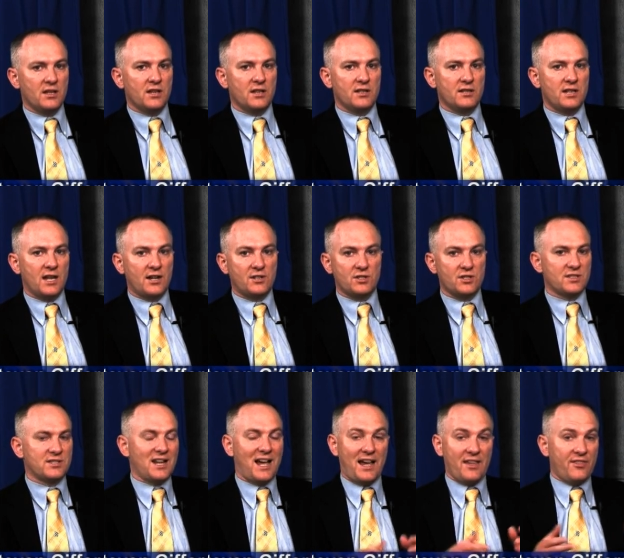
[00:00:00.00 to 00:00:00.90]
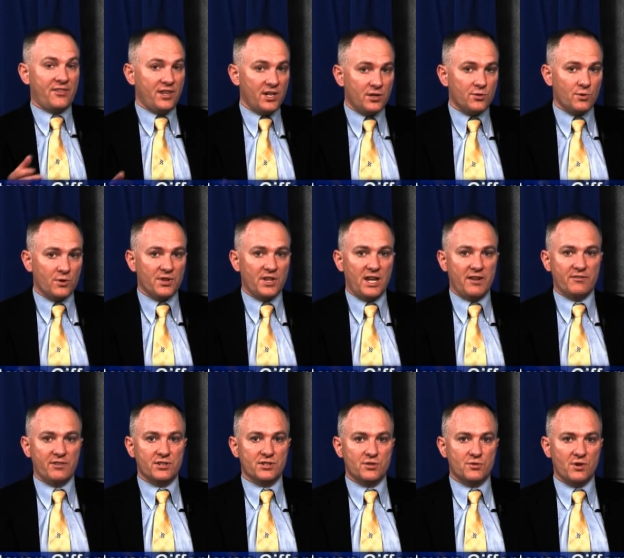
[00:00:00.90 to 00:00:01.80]
not just, I think North Haven
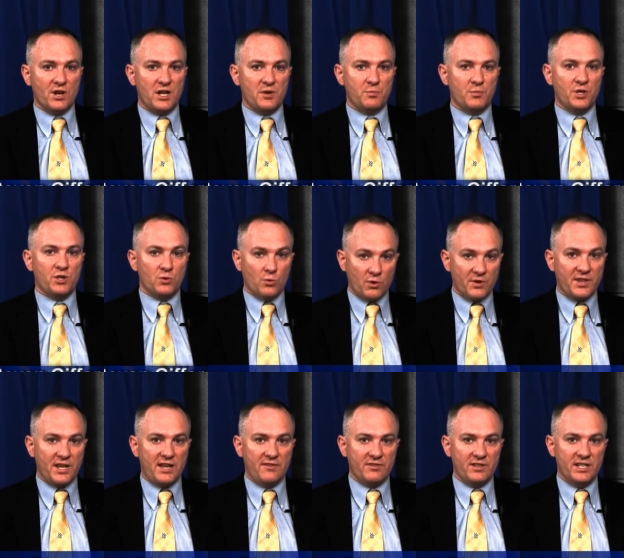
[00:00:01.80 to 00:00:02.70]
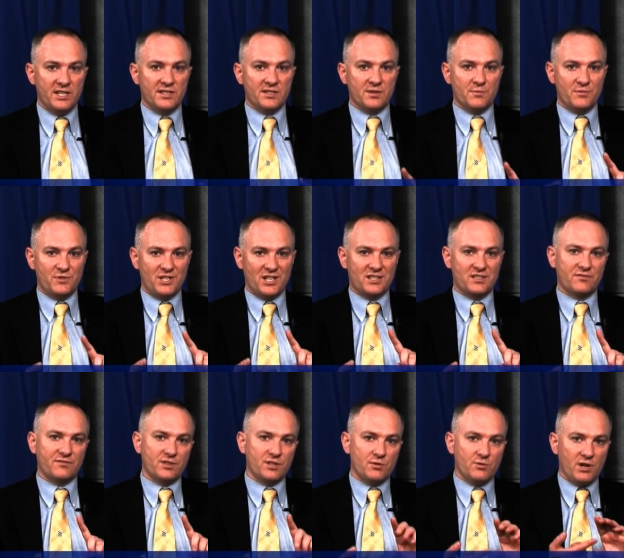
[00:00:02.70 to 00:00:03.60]
is great, but North Haven is
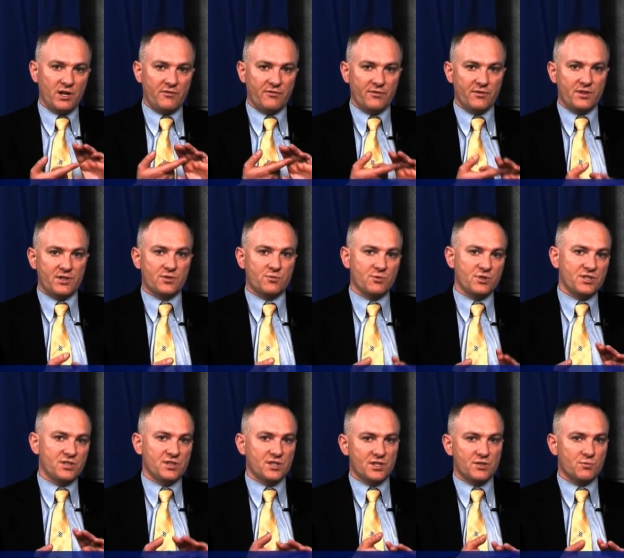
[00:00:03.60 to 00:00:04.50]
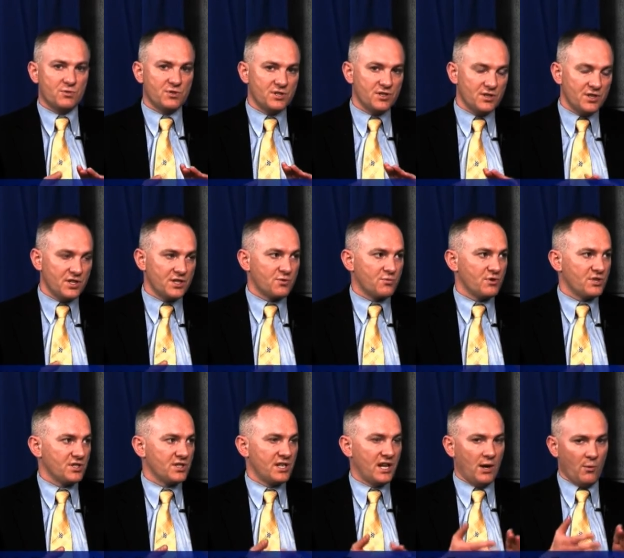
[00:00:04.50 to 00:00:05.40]
objectively great for this reason, this reason, this
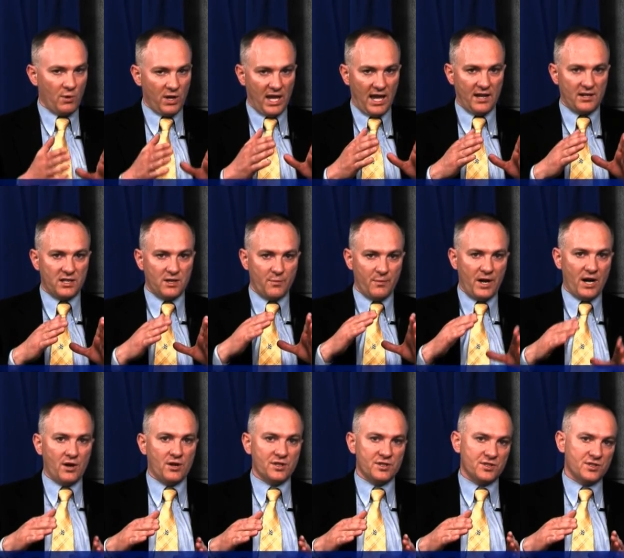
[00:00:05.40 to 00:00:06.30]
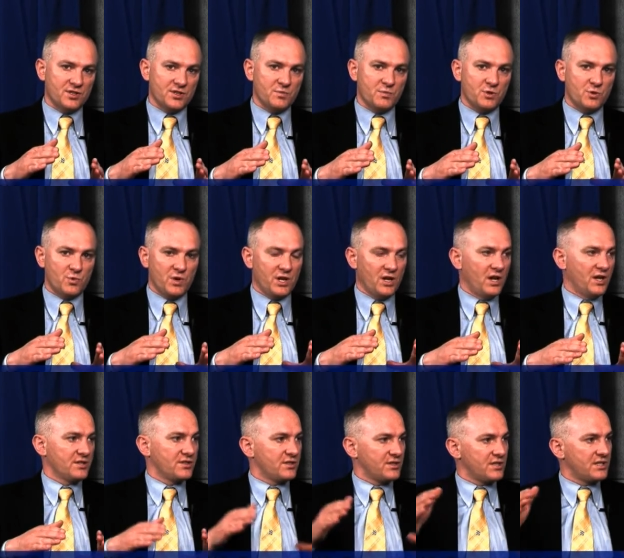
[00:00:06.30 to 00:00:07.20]
reason, and we had comparisons between
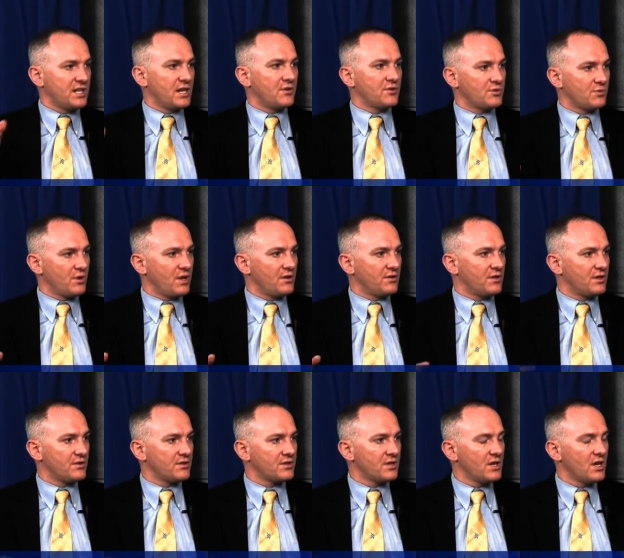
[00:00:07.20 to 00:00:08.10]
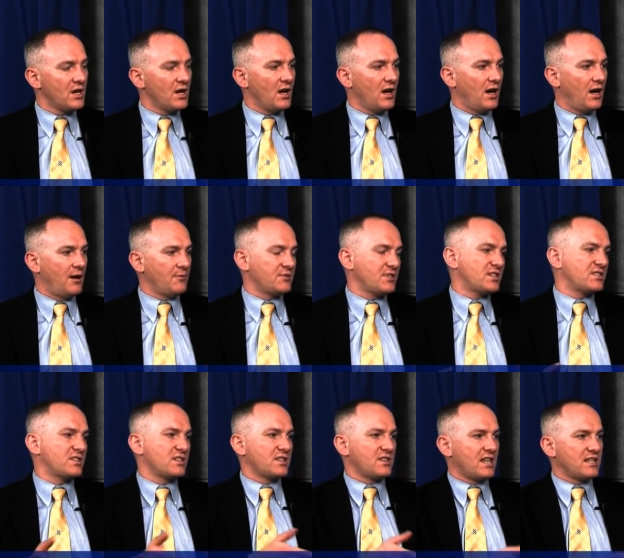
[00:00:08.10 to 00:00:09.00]
us and the towns around us. So
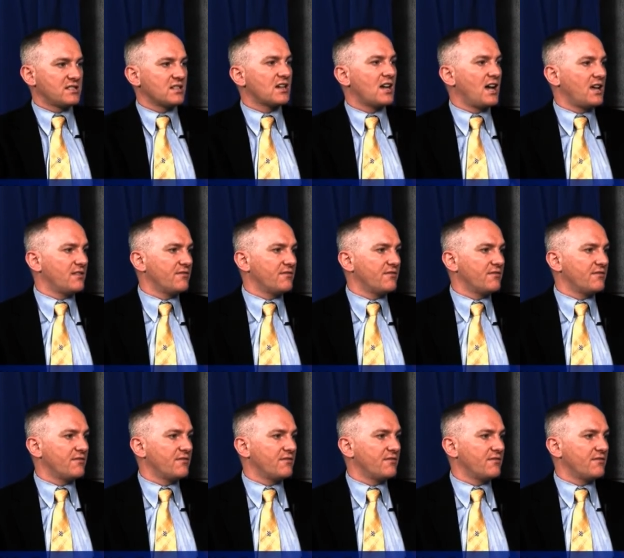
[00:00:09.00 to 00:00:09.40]
that's the kind of